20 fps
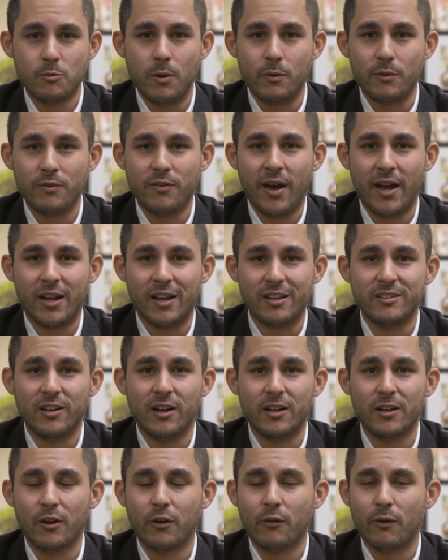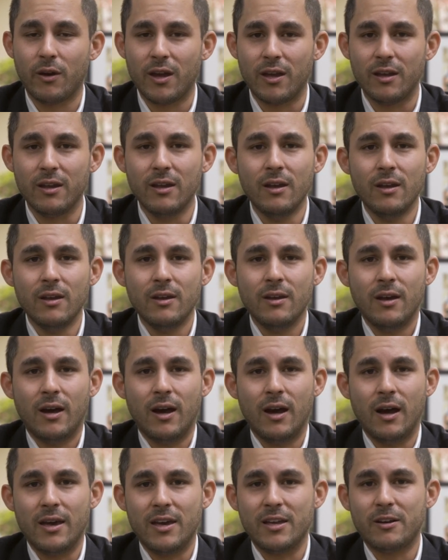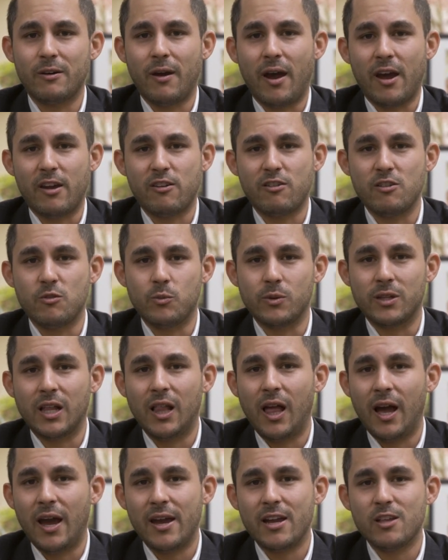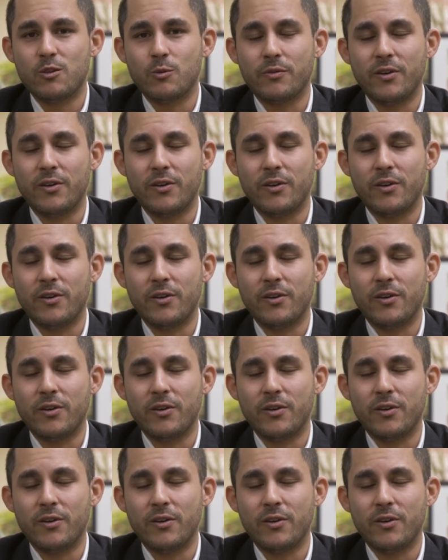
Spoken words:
but we've had a ton of great interactions with clients.